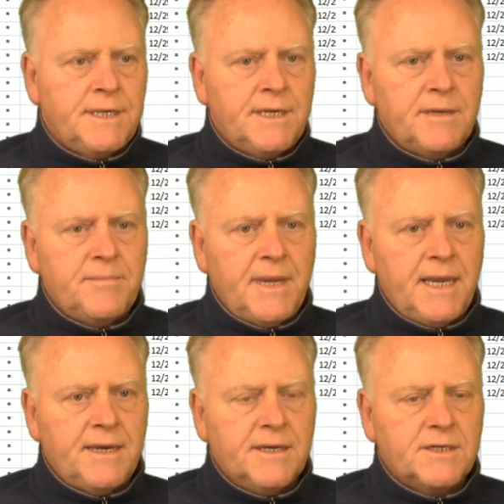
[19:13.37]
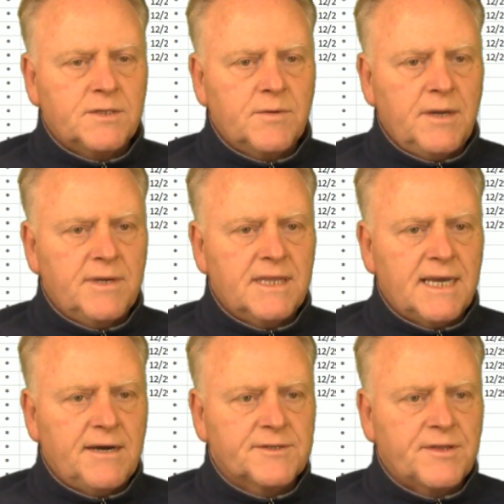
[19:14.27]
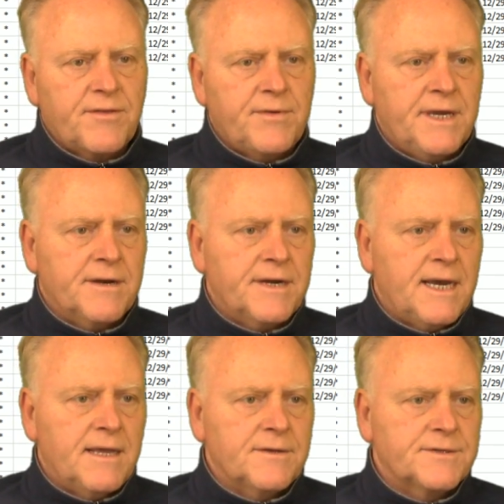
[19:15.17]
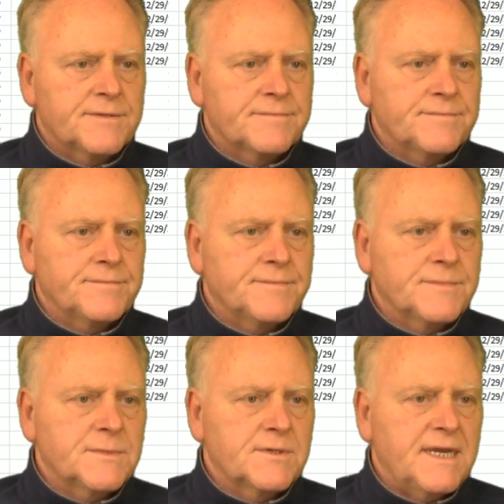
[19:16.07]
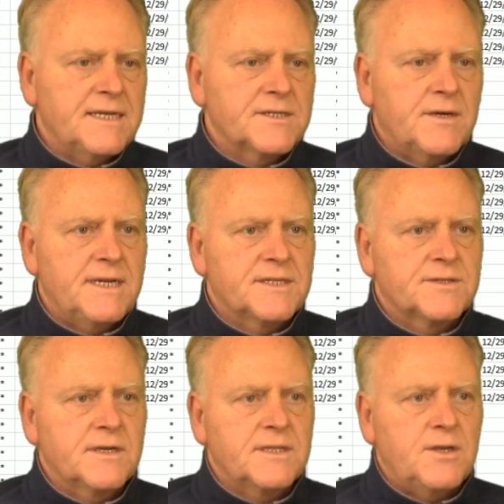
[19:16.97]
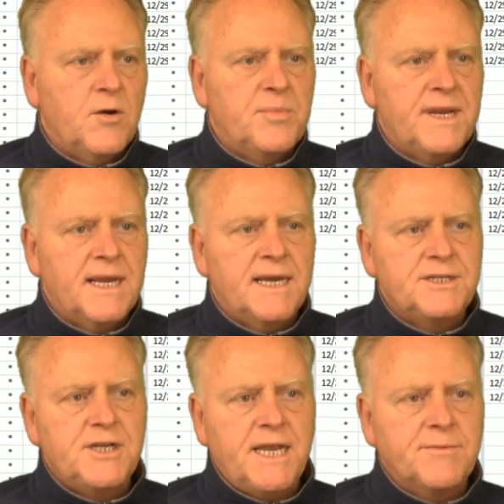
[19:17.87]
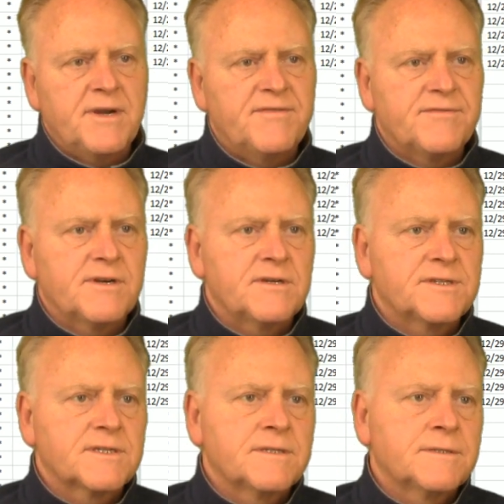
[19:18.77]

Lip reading: it made $21,300. Okay, so I just took the opening on January 1st,